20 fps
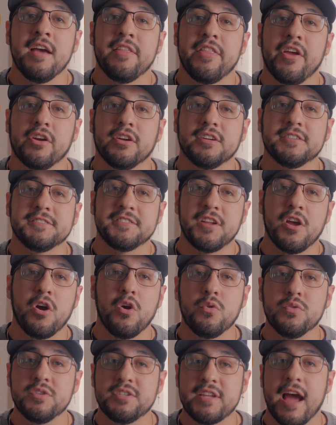There is
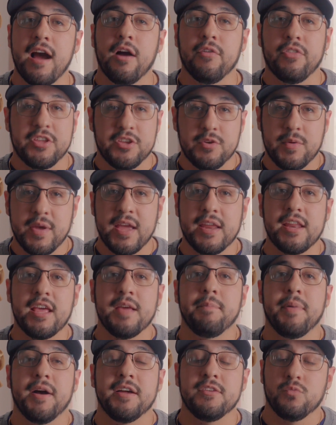no doubt that you hit
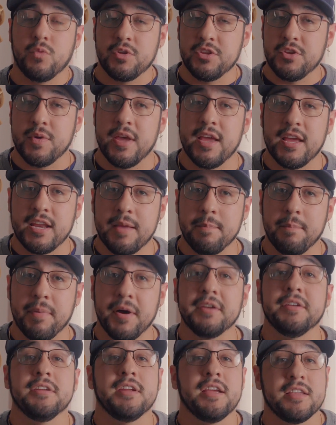a button when you hit a
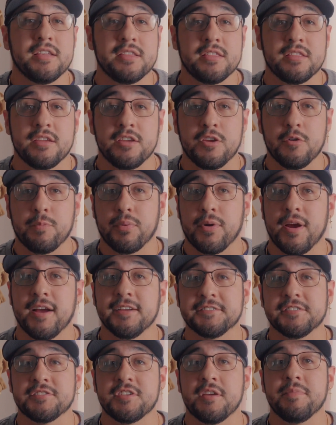button and that you
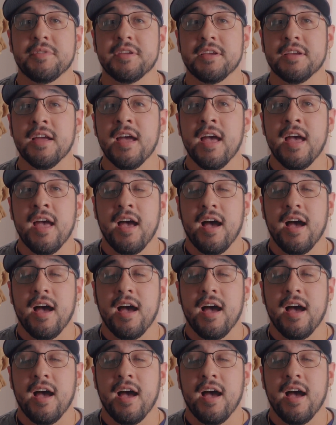pressed something.